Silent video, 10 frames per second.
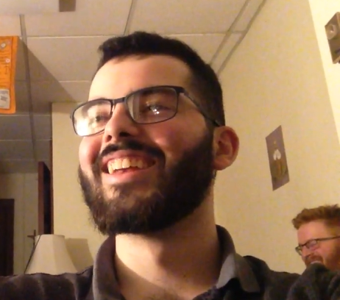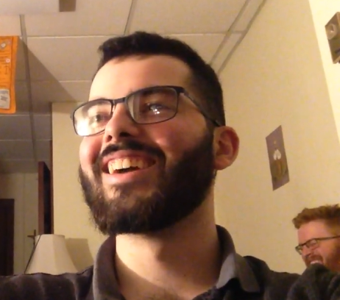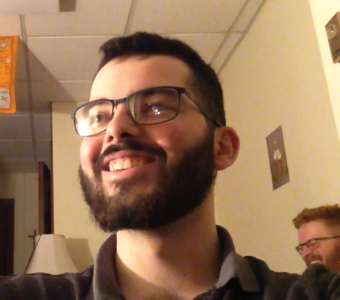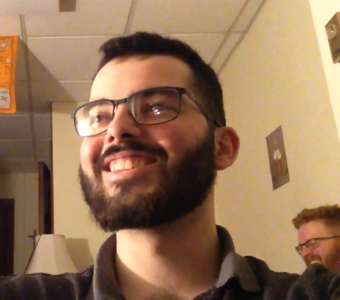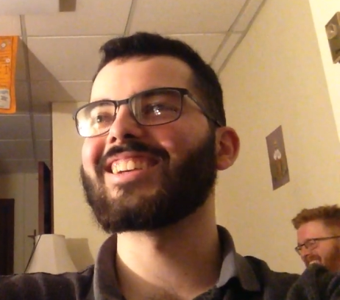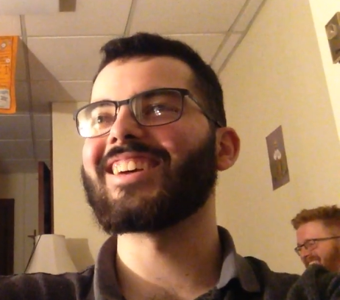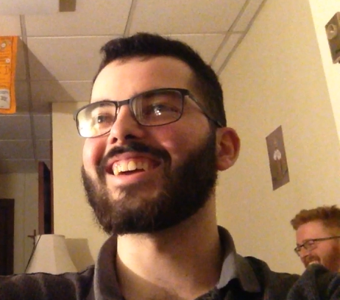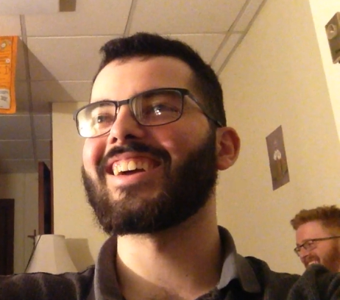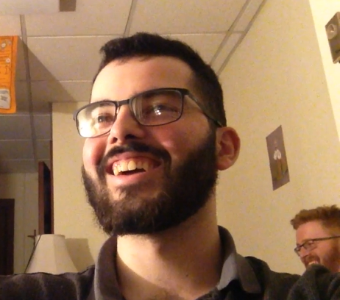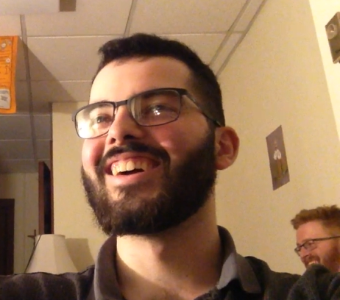Speaker 1: And I was
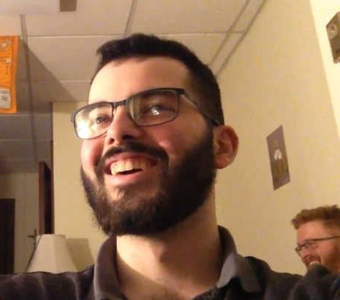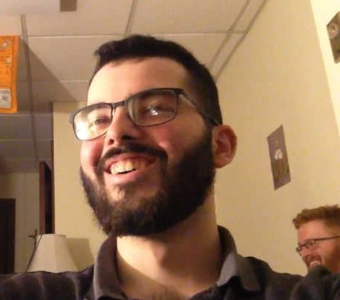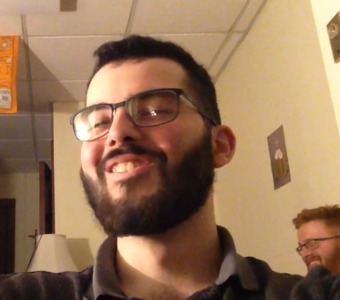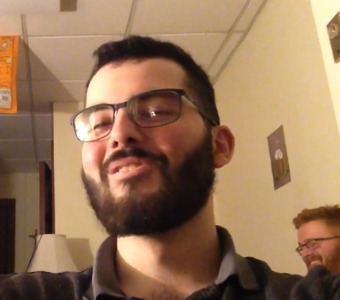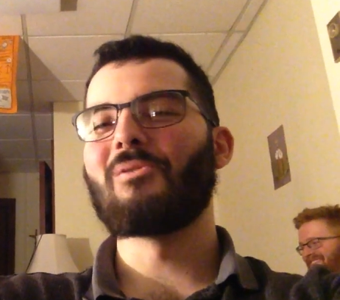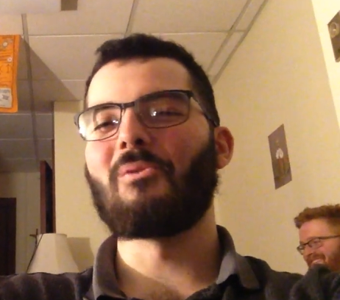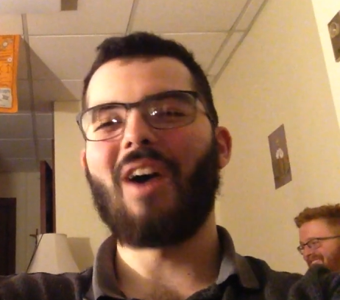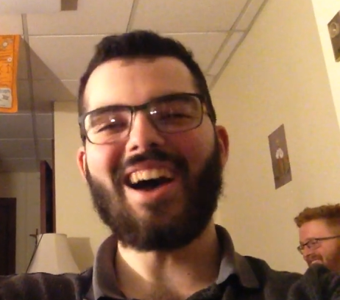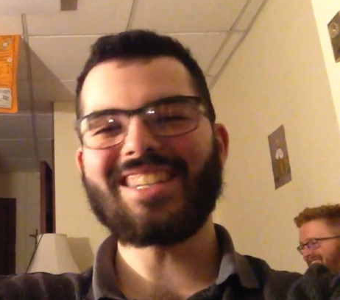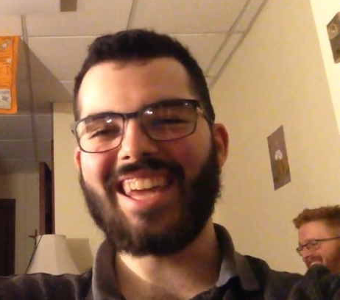like,
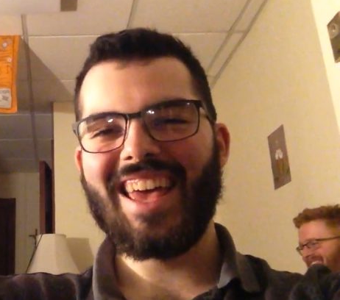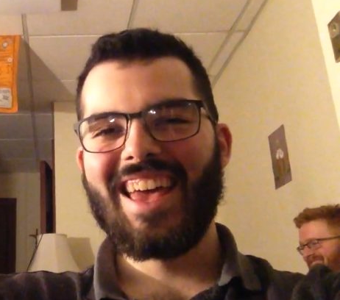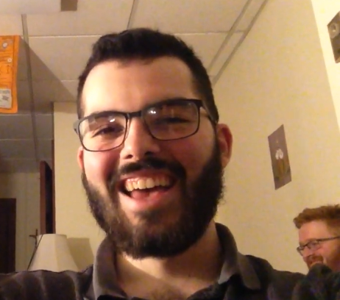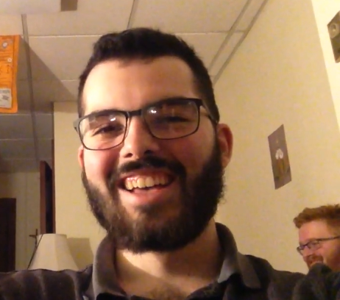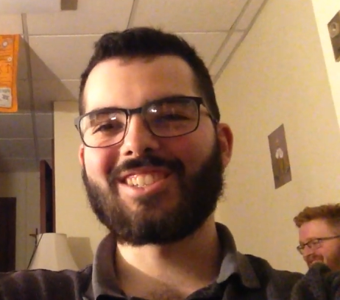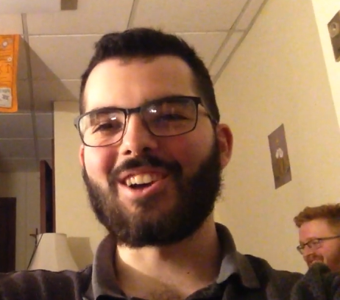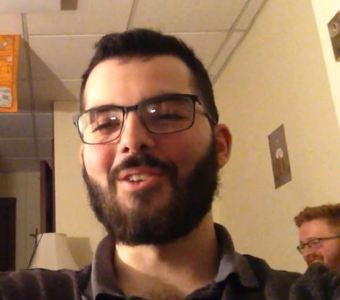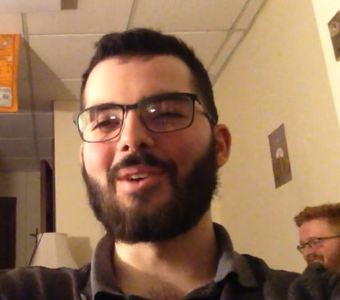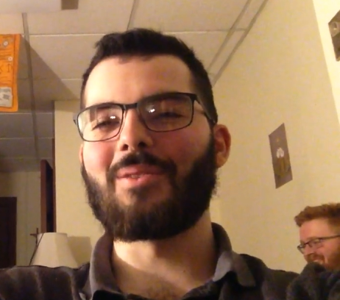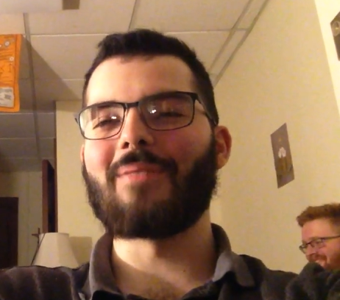what?
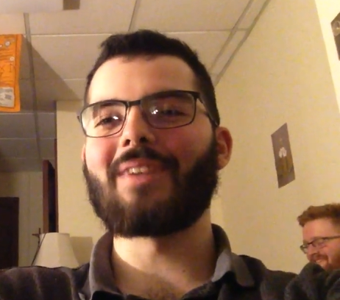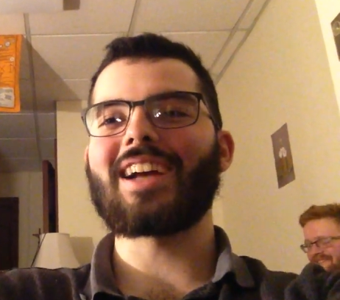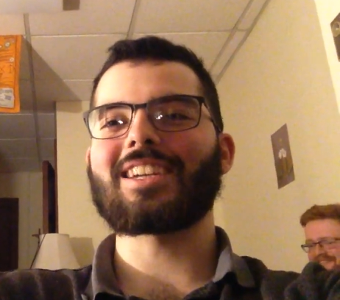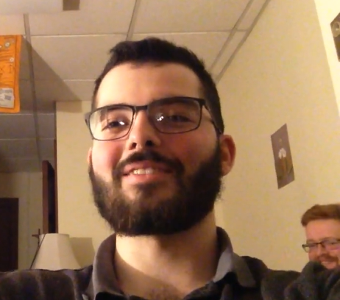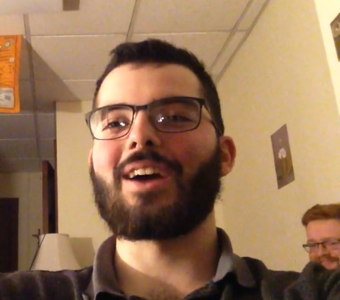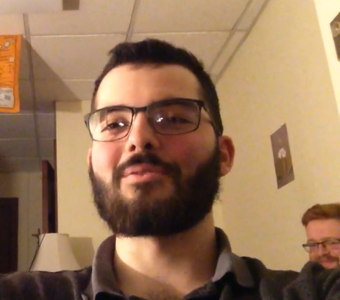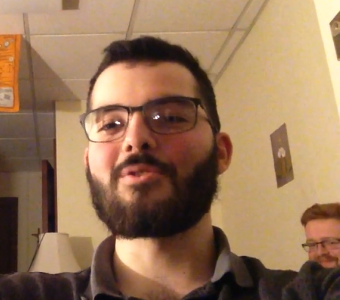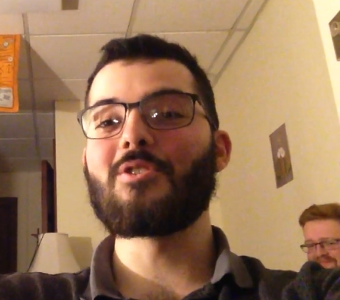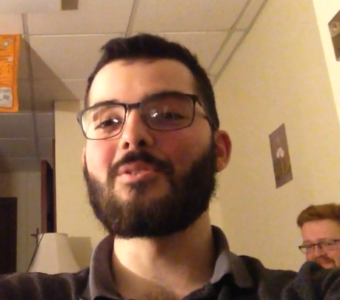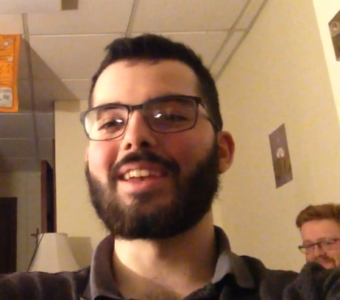So we went back to my
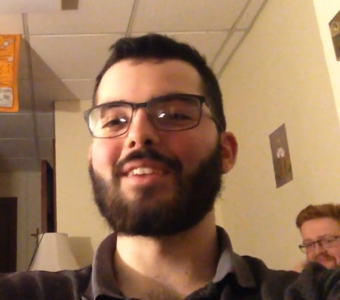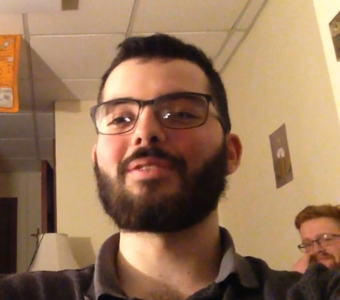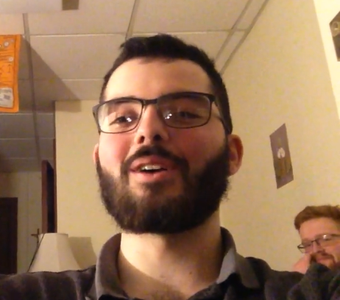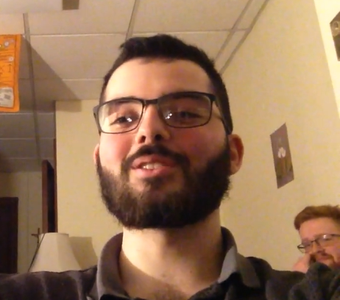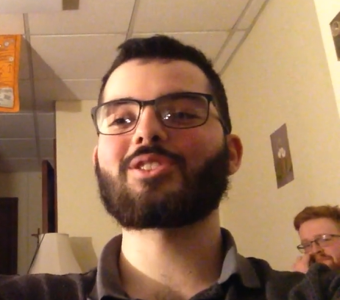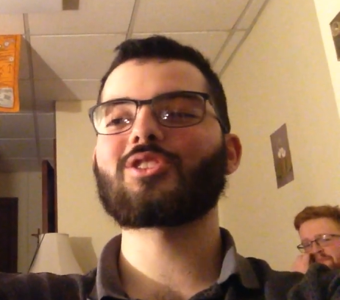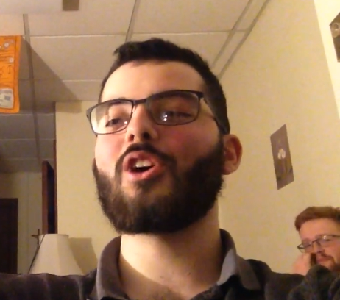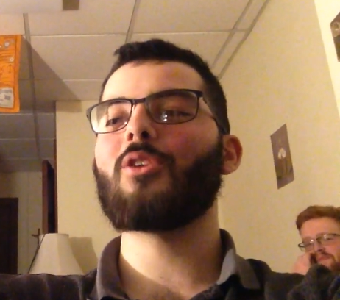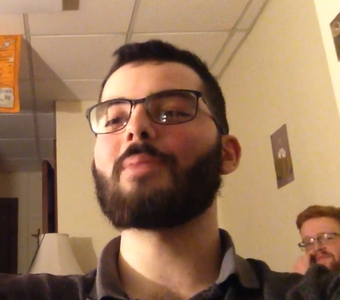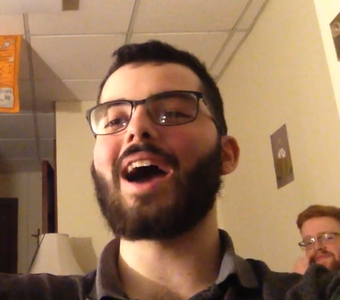room, and he felt
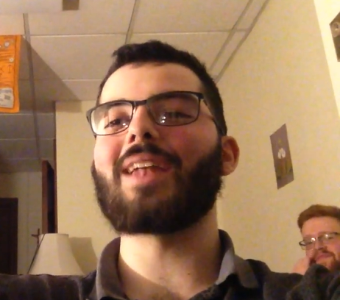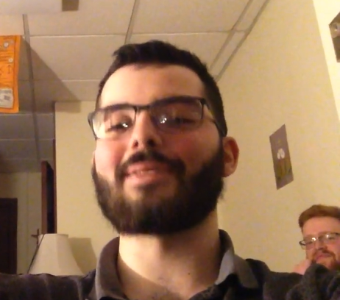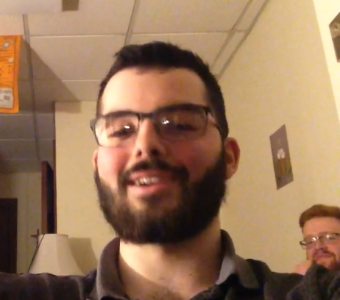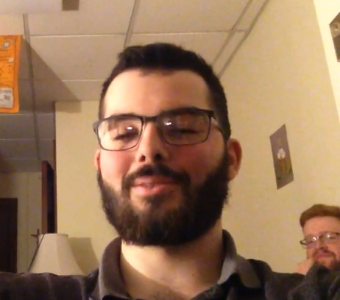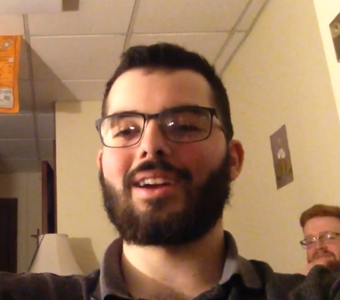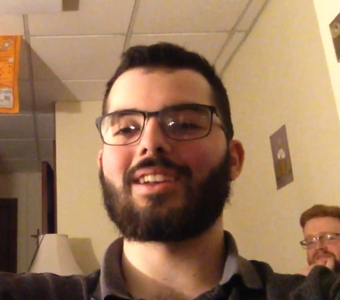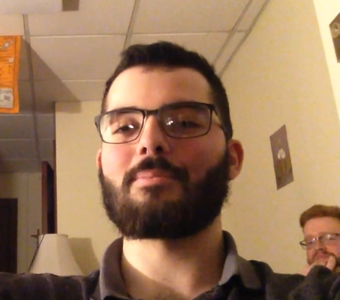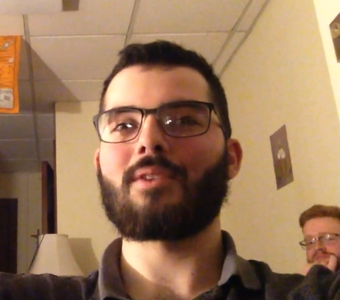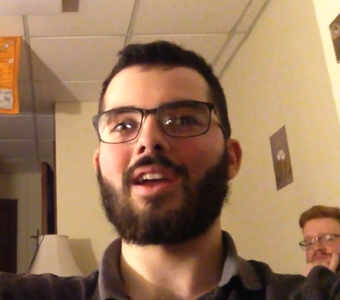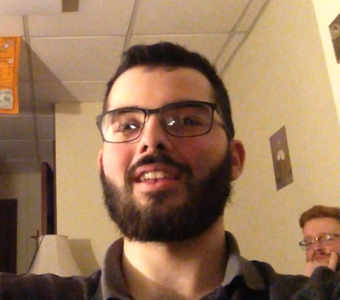so bad about it. We had to
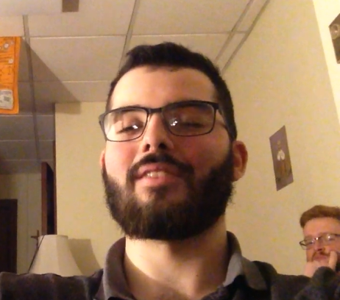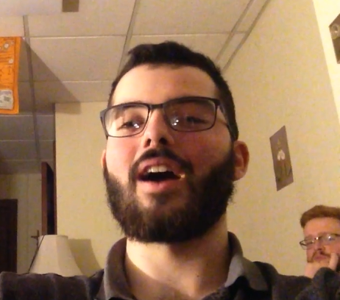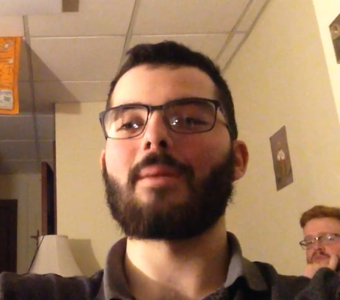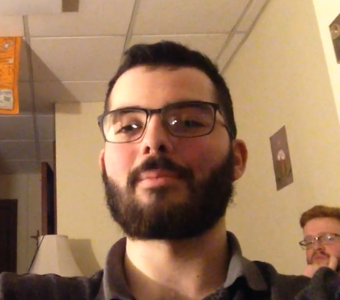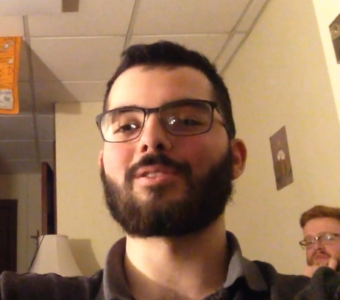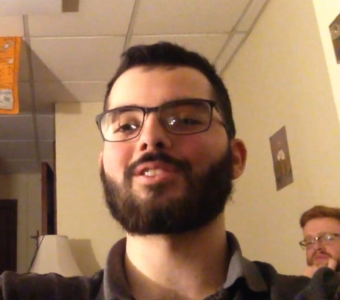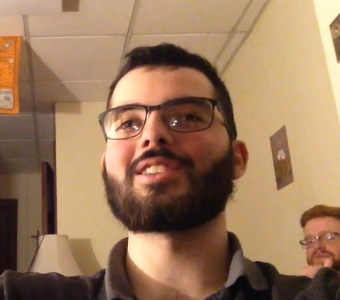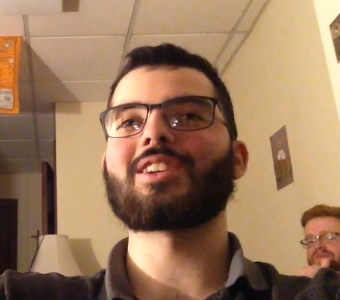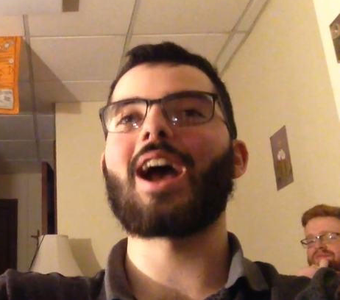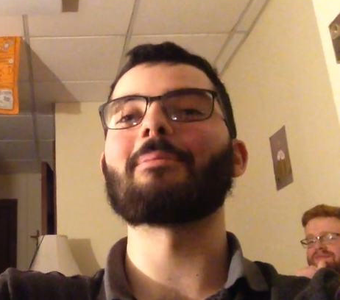pray the Divine
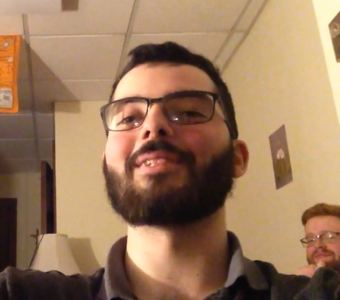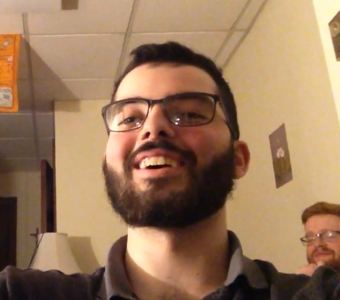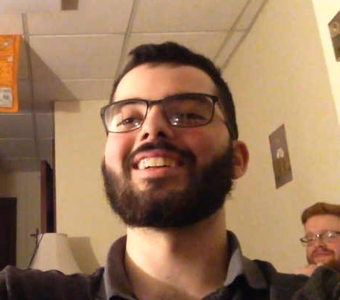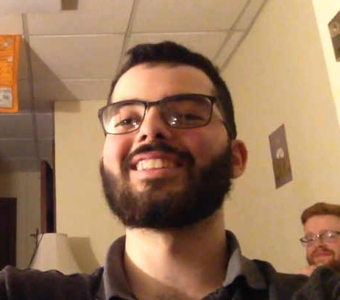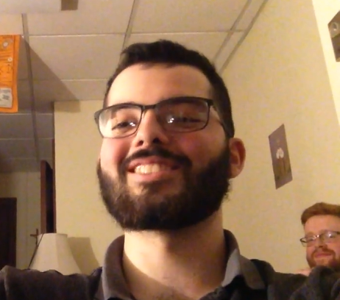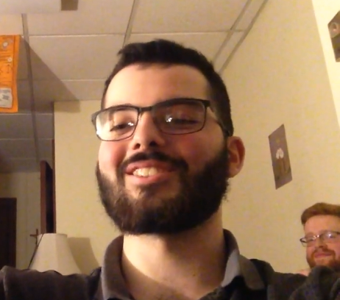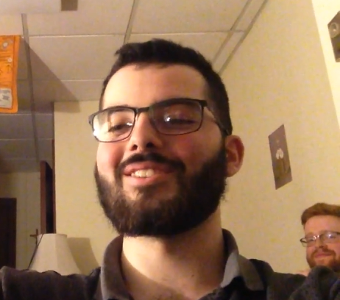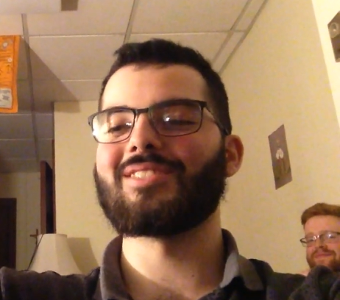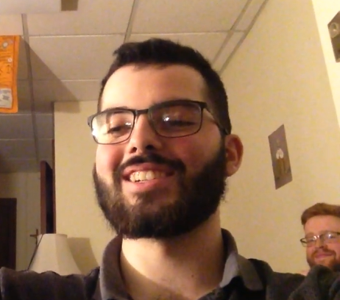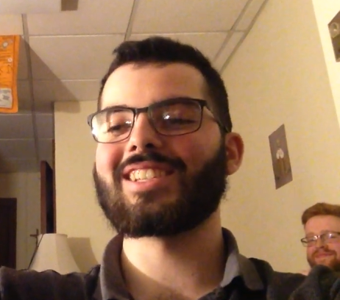Mercy Chaplet, so
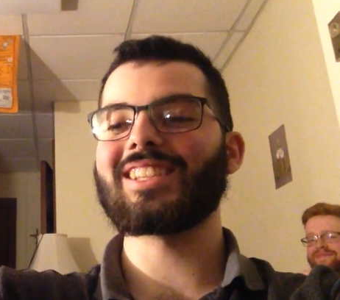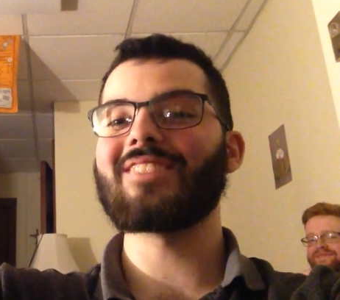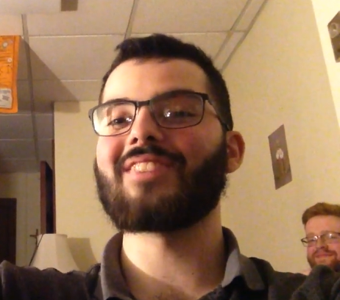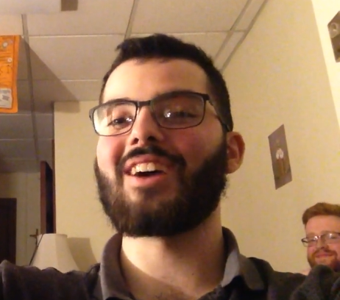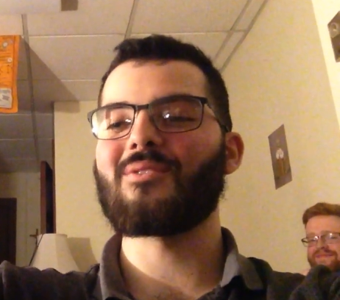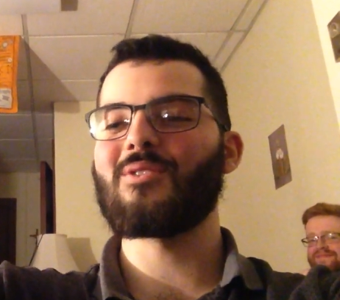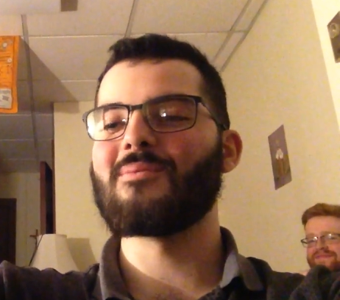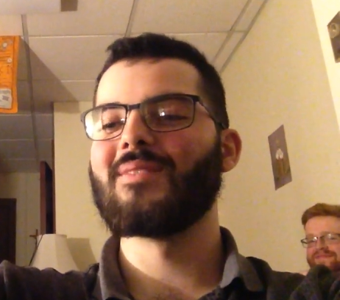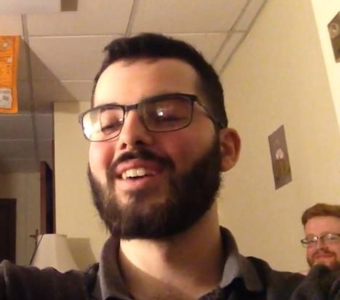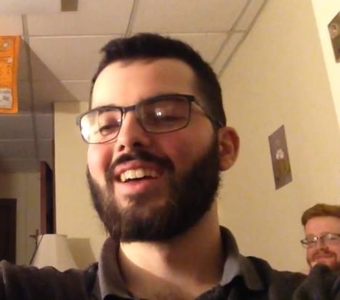he would just leave my
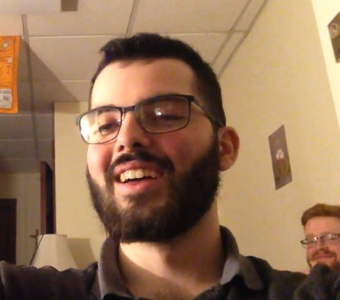room.